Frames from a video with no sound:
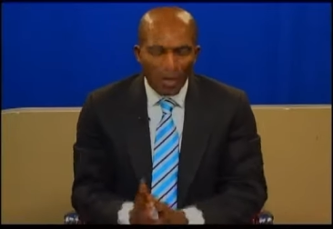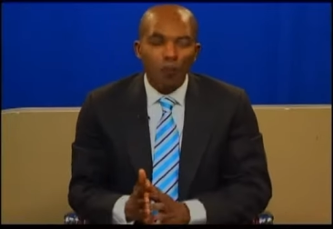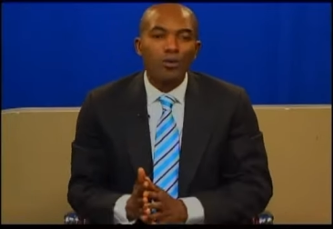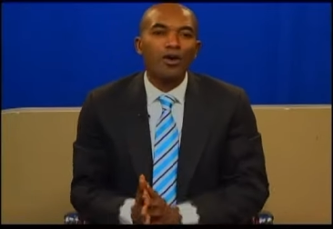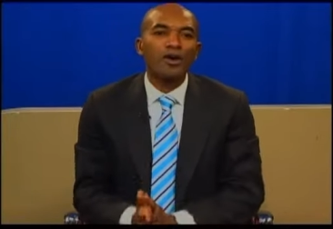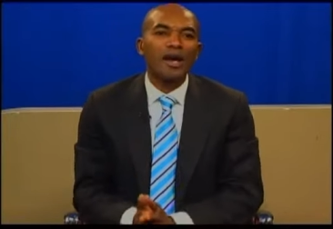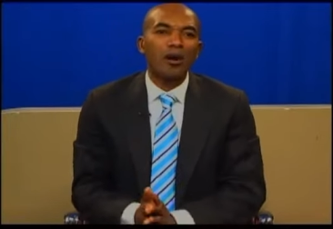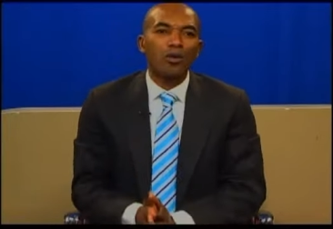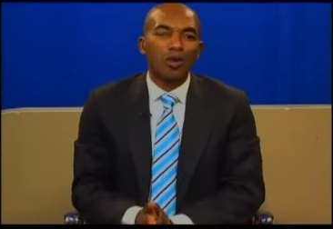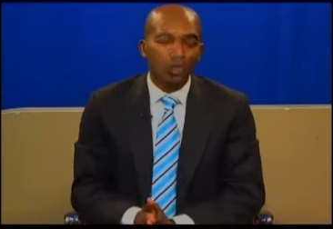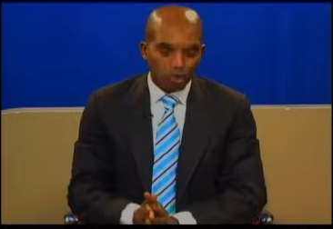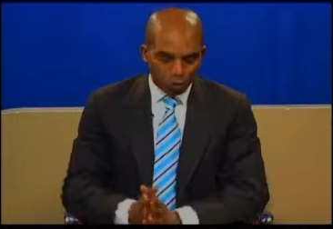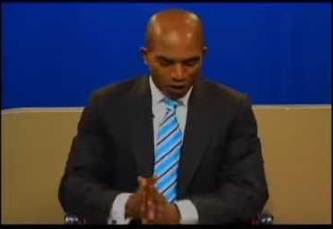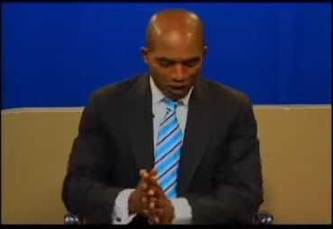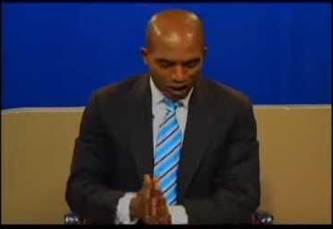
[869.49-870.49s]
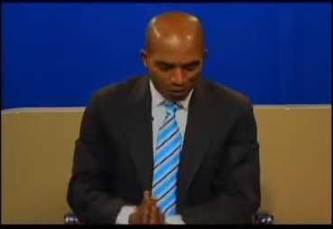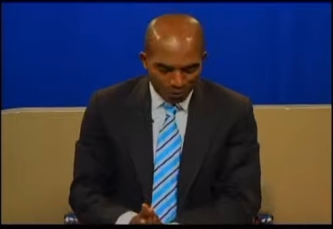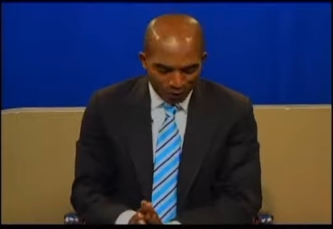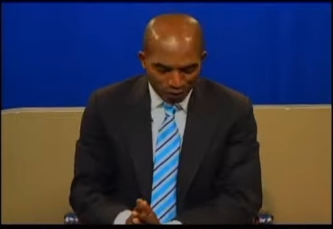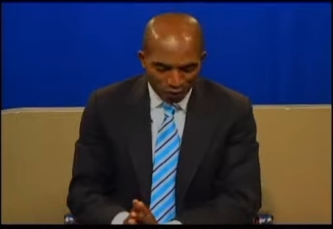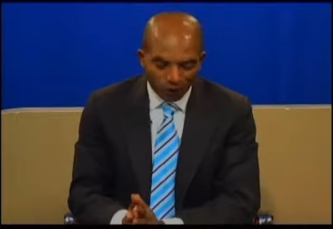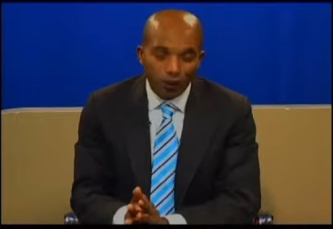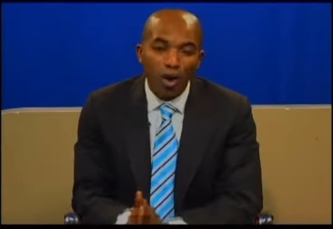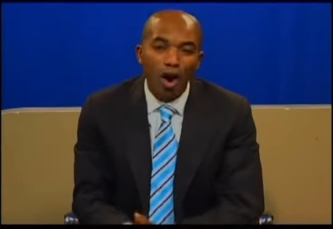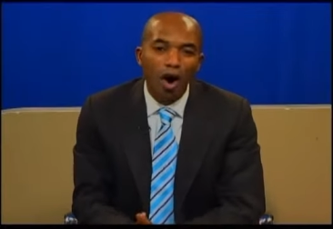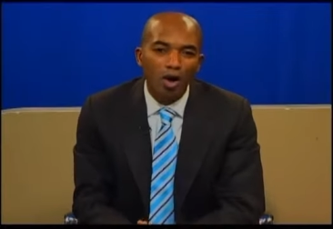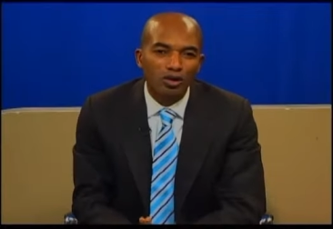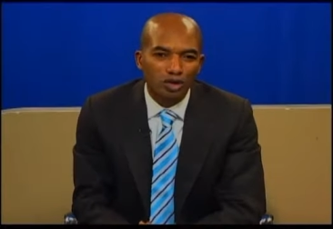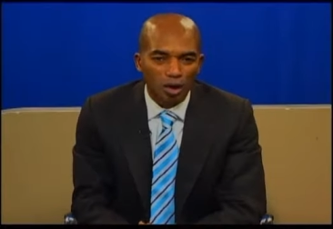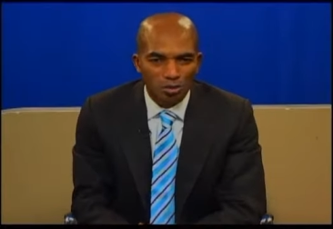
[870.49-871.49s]
We're going to go to the spirit of
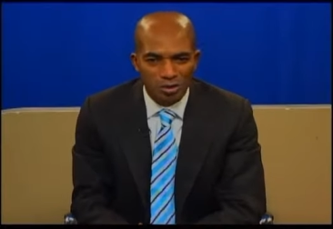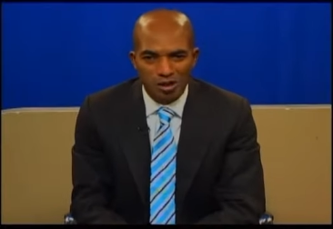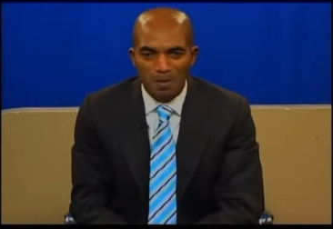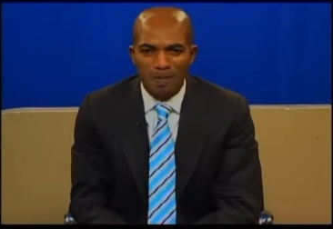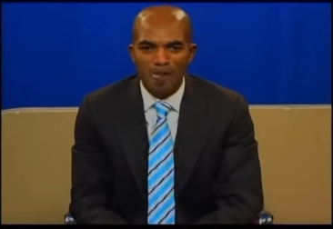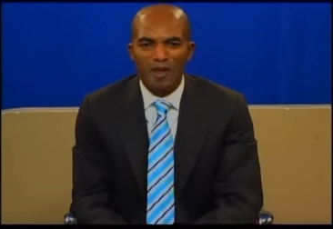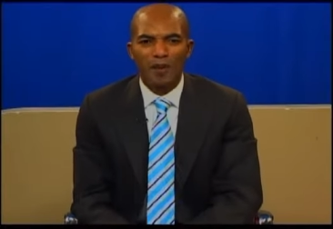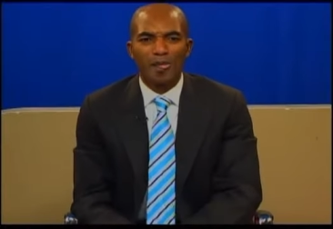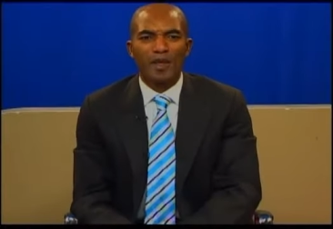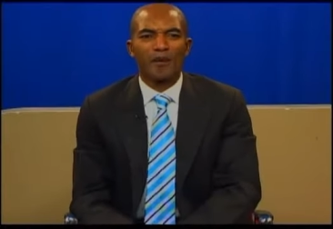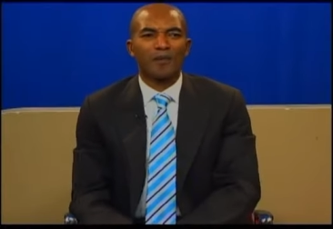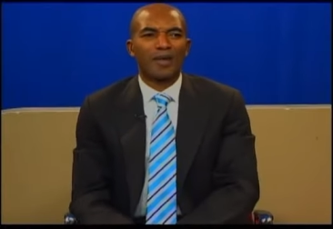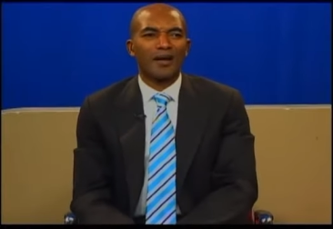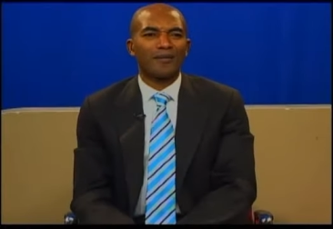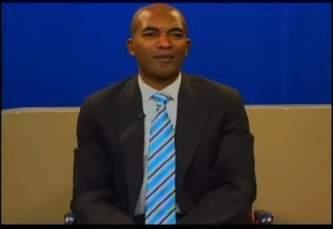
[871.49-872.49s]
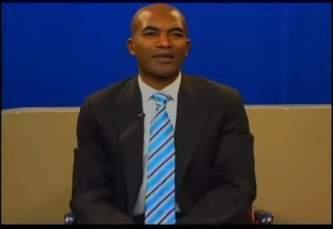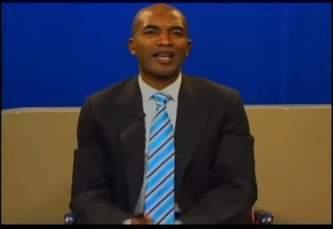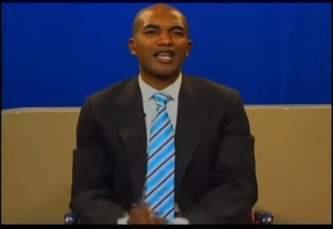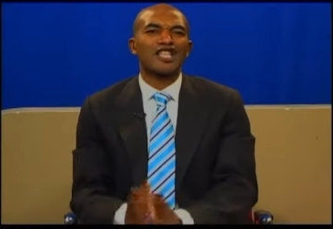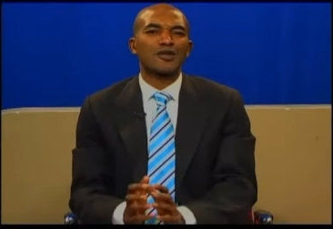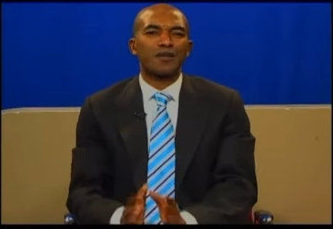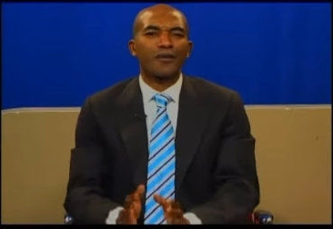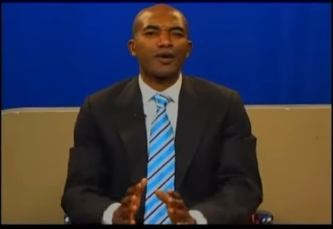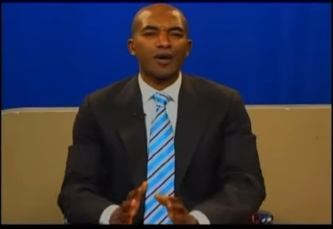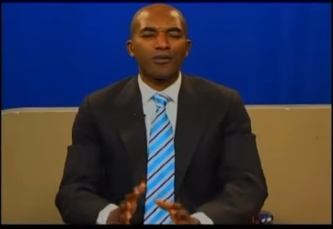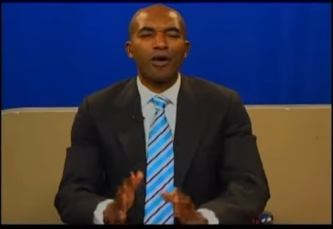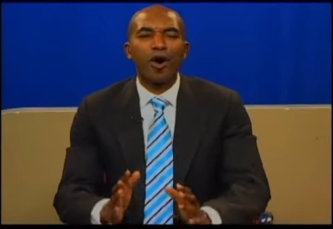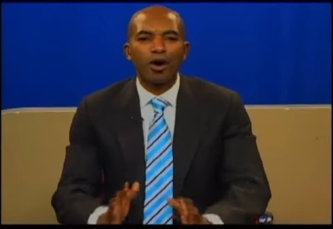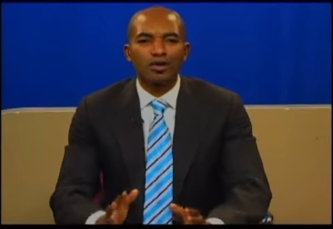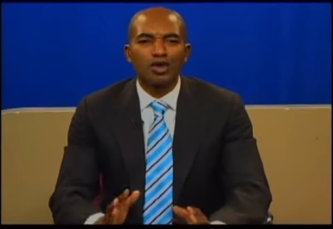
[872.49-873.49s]
whoredoms. The spirit of
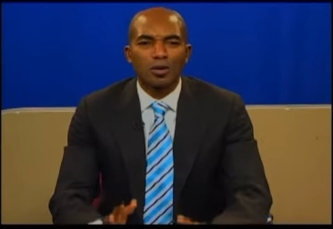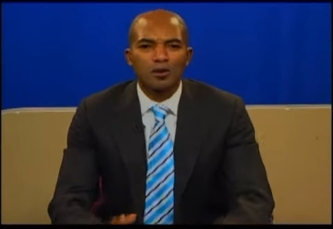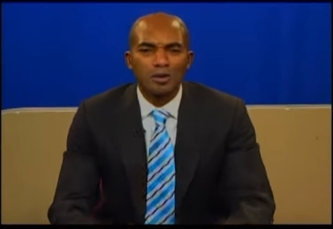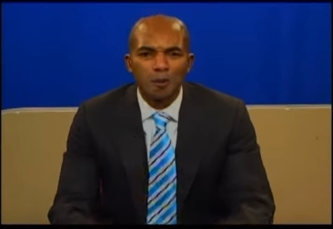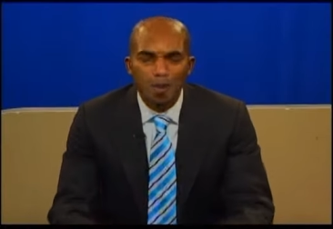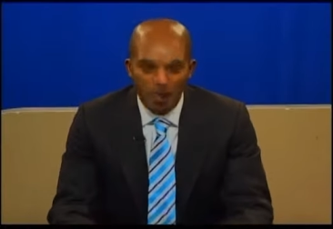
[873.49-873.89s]
whoredoms.